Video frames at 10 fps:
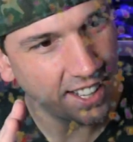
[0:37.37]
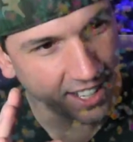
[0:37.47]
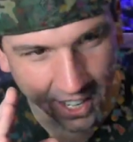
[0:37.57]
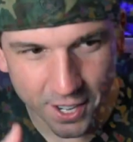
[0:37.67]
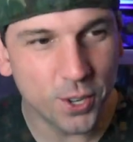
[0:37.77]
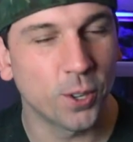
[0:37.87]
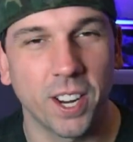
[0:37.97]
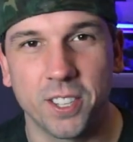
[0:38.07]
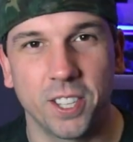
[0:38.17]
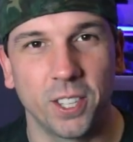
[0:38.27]
an
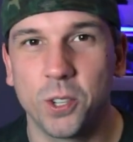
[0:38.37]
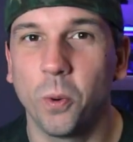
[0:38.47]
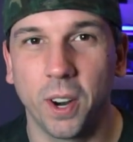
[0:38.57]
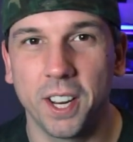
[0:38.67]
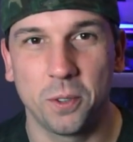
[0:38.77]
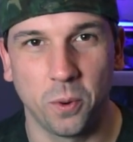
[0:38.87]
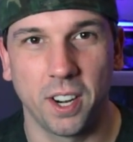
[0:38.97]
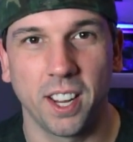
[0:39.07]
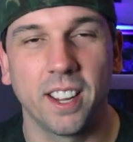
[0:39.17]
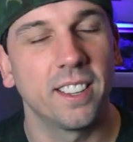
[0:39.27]
interesting
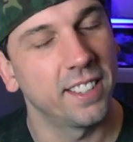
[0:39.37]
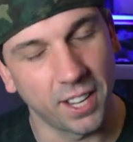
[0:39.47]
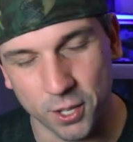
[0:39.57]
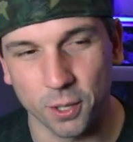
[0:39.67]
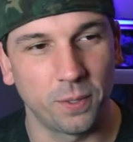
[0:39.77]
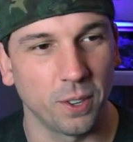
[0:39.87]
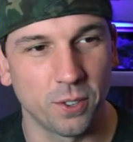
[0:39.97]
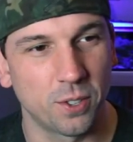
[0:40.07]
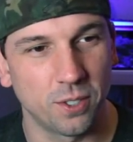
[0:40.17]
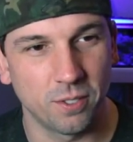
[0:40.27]
2020, that just
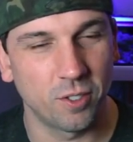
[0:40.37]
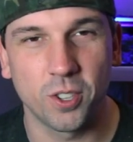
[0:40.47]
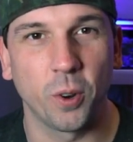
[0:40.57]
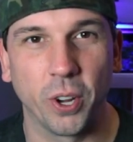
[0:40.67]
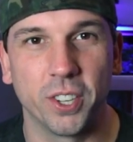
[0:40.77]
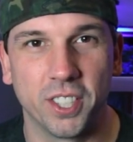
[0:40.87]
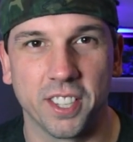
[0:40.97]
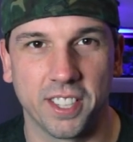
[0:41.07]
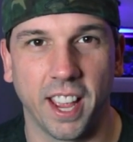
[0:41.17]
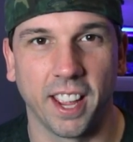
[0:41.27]
feels so good
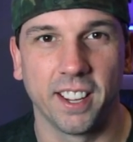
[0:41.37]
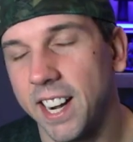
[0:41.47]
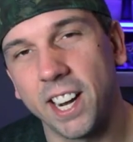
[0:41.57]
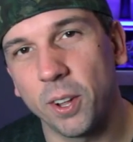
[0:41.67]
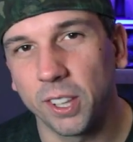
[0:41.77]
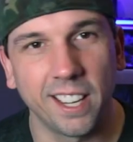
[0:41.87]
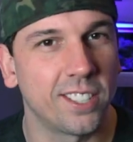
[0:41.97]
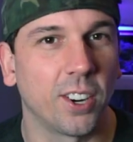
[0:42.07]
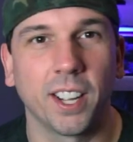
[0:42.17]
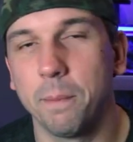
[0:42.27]
to say. And I know
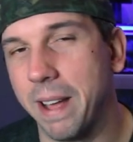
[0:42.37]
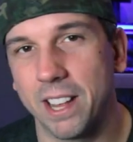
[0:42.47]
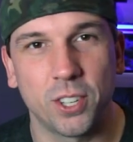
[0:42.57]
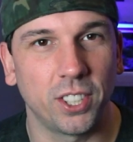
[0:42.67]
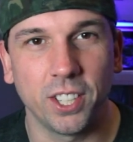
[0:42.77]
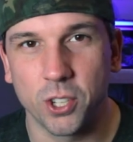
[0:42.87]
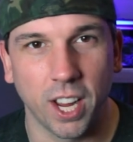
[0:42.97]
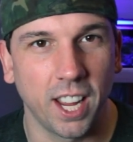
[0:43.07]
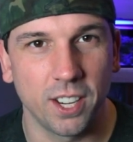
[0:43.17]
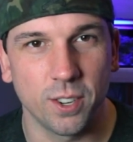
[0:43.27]
things aren't gonna magically
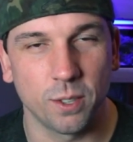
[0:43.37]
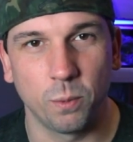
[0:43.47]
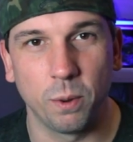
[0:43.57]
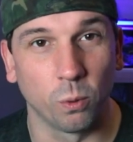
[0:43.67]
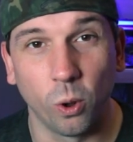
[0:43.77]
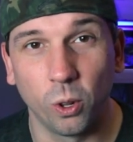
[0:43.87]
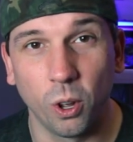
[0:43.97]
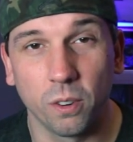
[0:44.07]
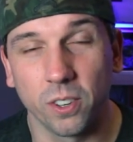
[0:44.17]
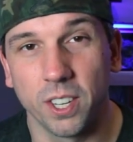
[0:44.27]
change as we
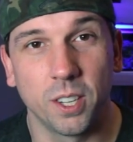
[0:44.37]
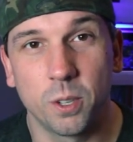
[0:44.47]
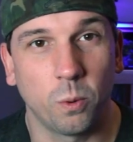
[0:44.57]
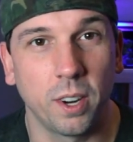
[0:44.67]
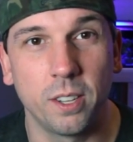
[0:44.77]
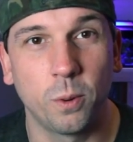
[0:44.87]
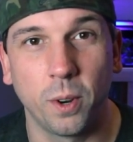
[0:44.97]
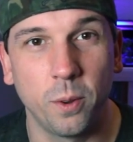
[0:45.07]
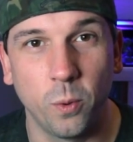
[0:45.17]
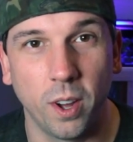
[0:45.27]
roll over into
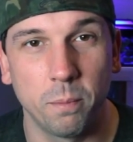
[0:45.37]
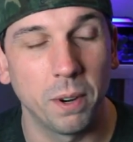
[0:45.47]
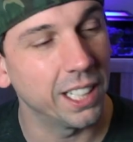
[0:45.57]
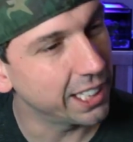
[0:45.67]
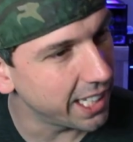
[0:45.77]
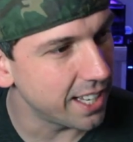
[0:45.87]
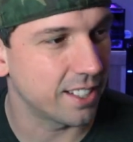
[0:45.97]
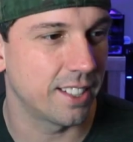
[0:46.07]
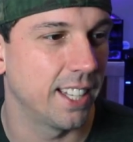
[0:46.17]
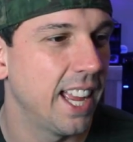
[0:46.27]
2021, but at
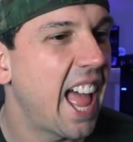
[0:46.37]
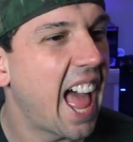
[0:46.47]
least,